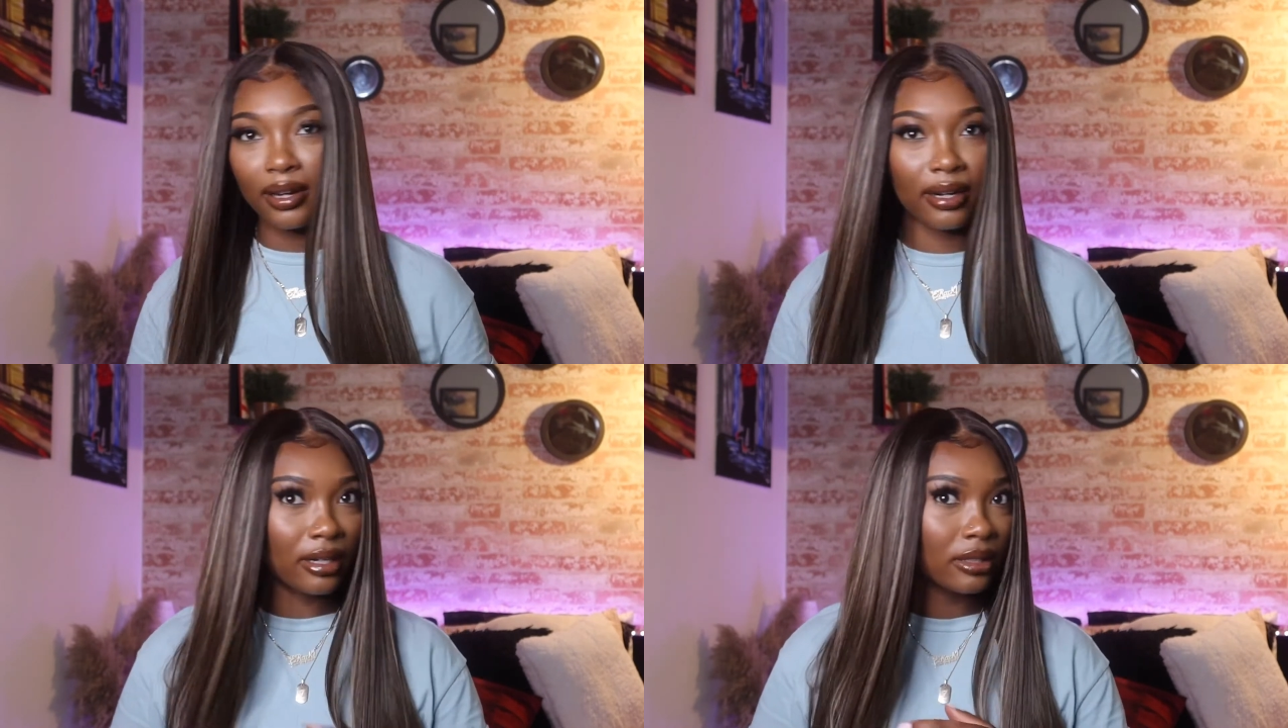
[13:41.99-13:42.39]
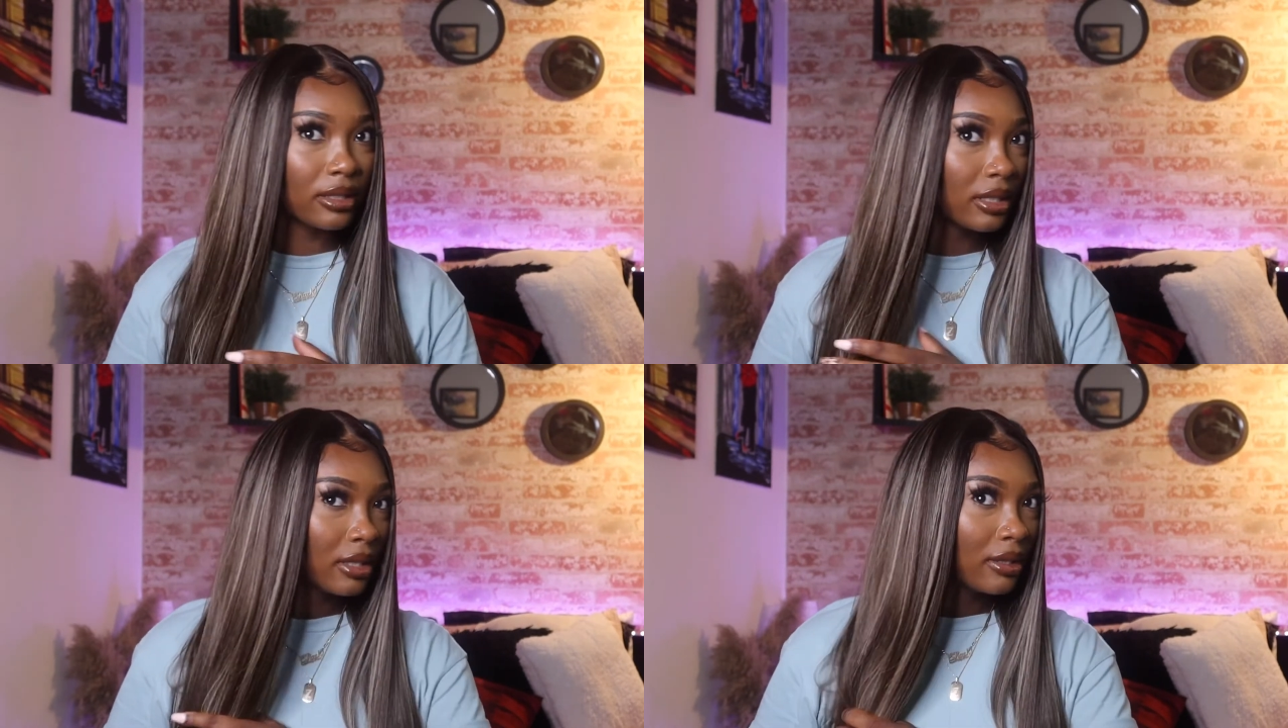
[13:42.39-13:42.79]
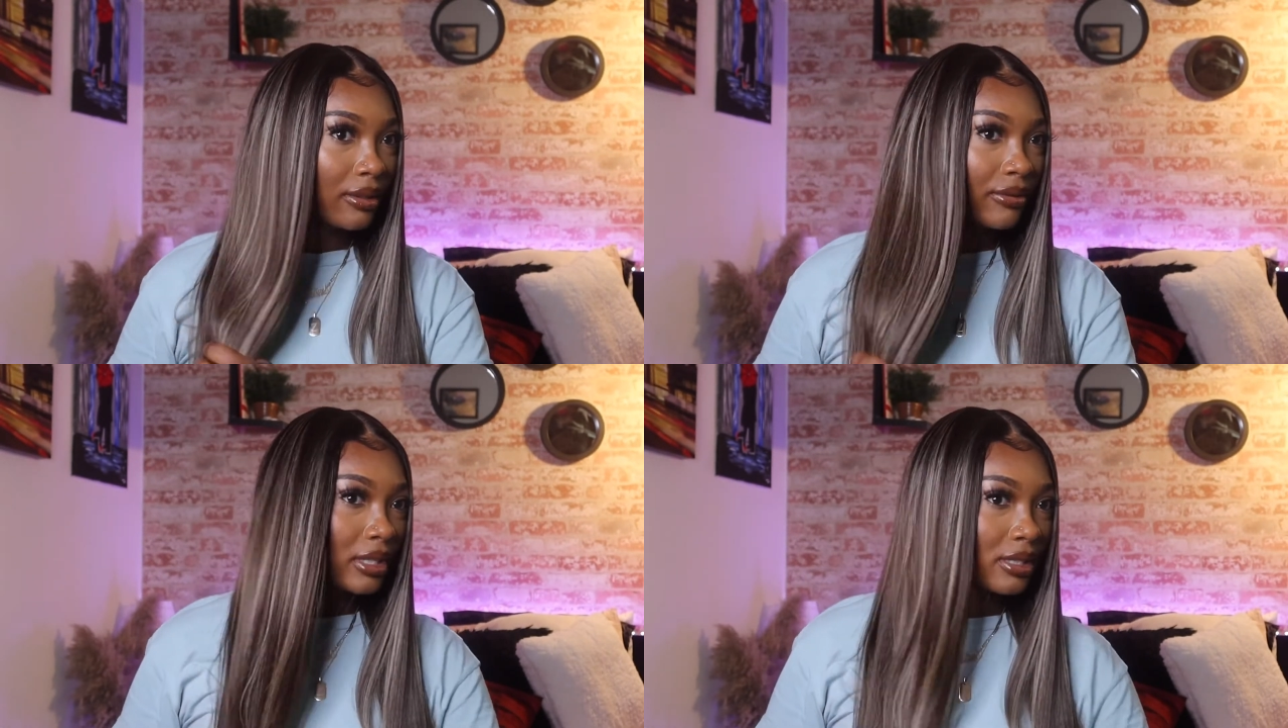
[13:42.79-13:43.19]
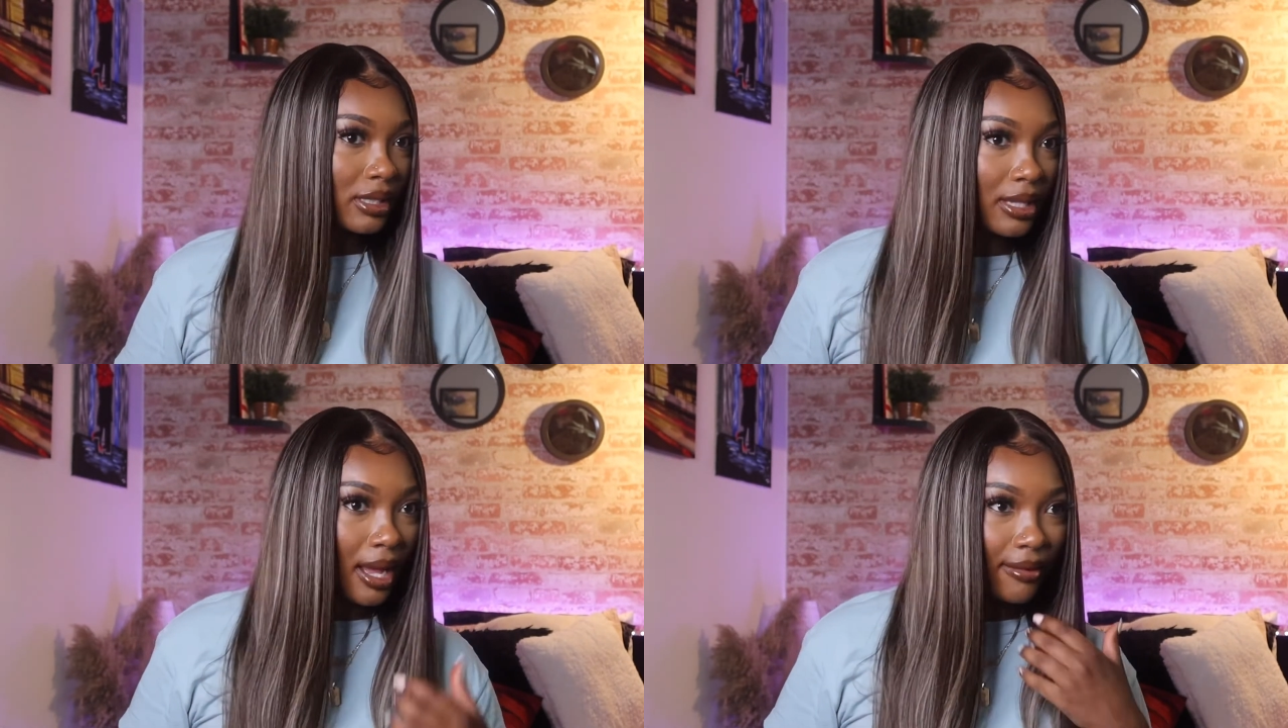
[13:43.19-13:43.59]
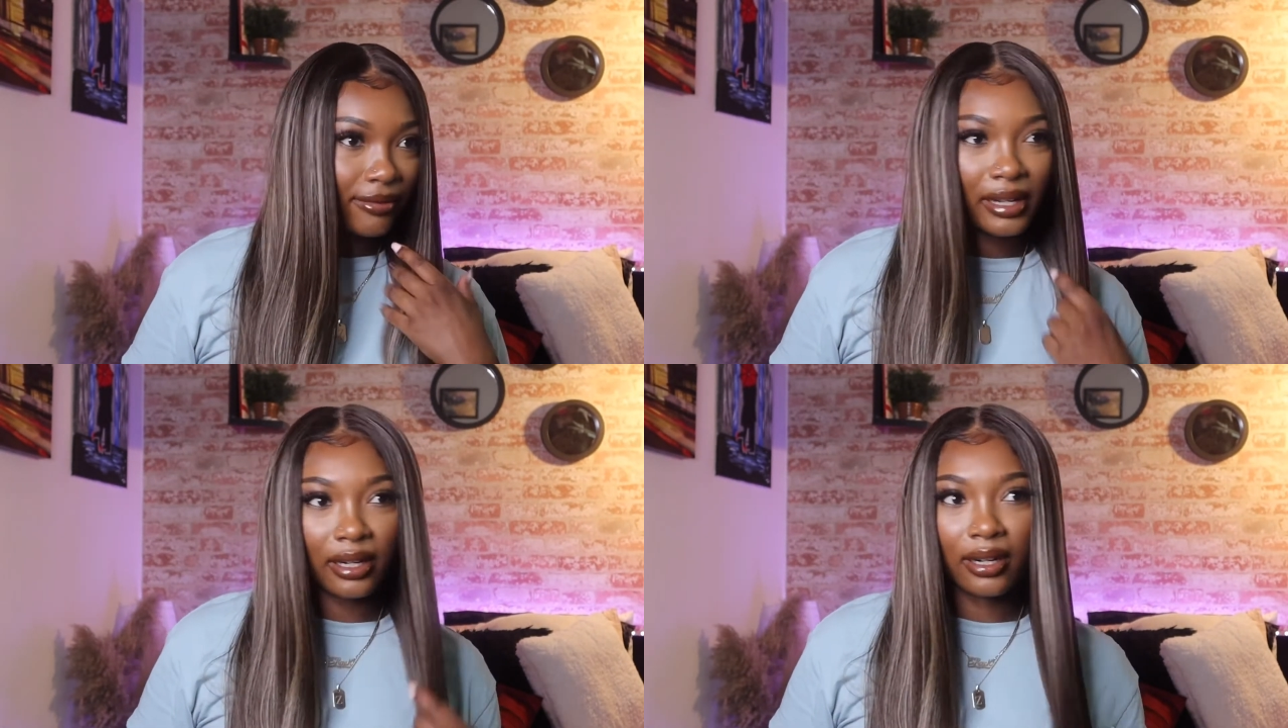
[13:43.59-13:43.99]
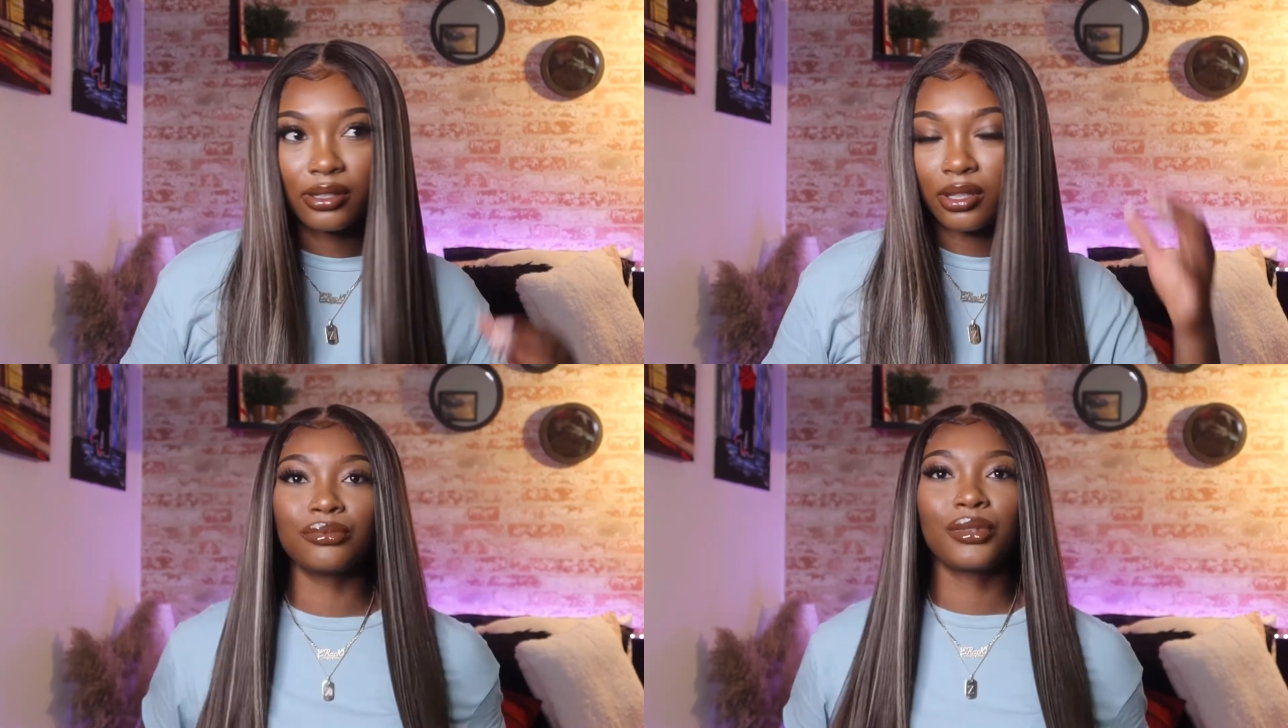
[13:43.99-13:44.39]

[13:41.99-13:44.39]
ironed versus non-flat ironed.